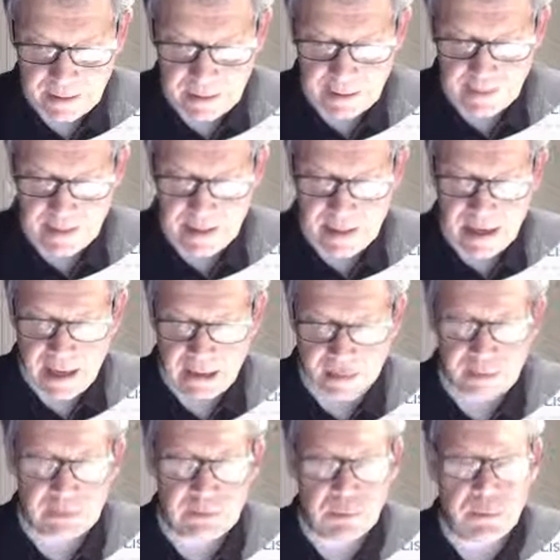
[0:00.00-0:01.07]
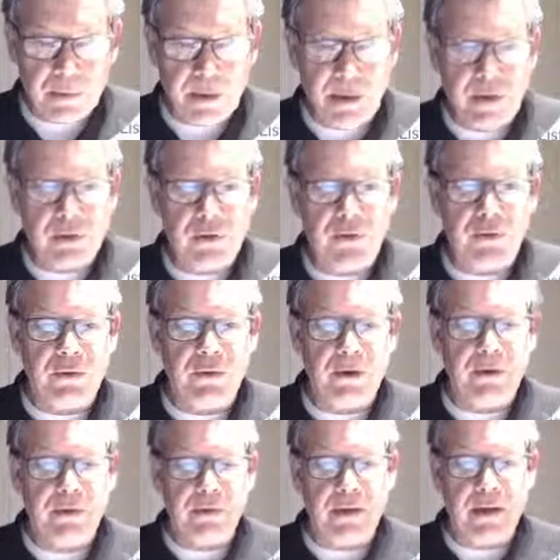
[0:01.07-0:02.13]
Okay, now what we're going to do
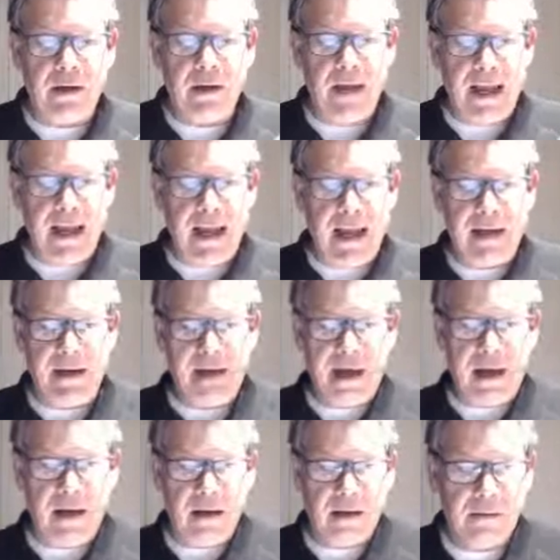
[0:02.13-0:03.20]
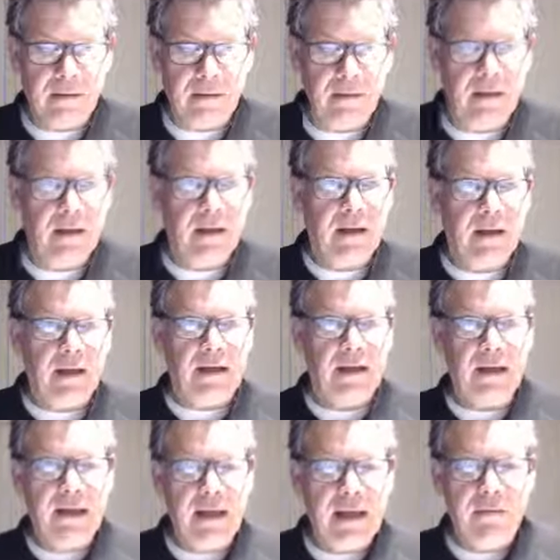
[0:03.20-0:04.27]
is we're going to add our
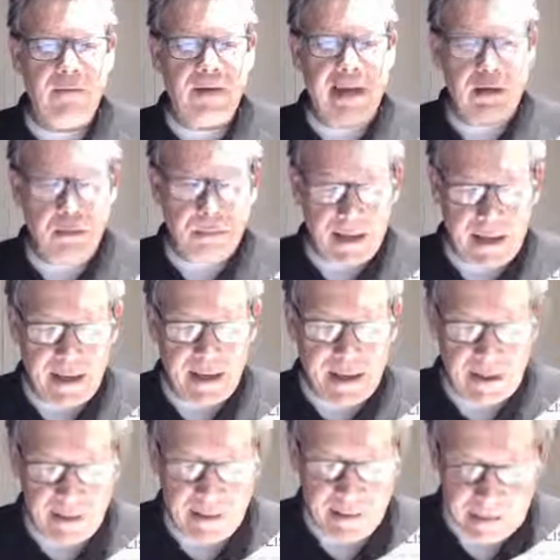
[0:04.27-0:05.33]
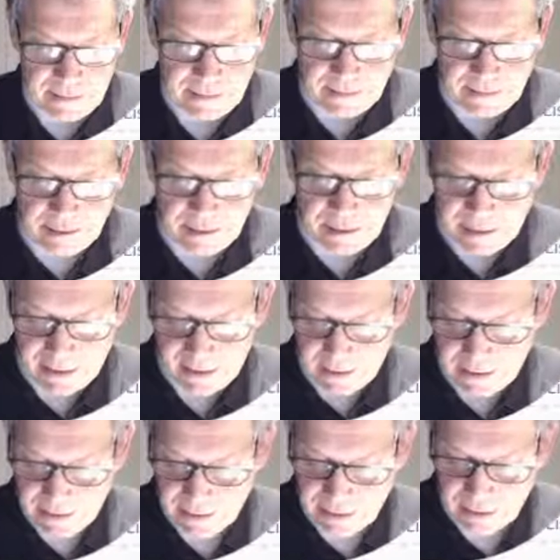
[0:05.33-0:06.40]
key value pair. Okay,
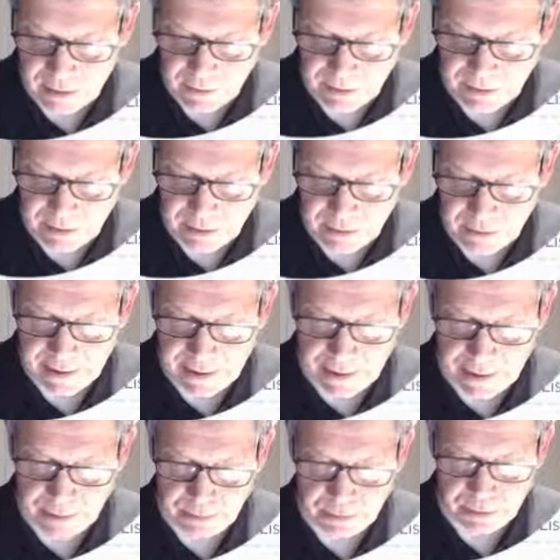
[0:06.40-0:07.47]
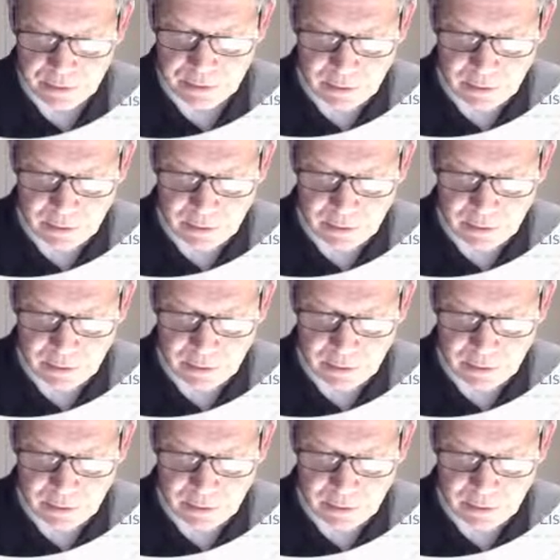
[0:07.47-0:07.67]
so the way you do that, you put a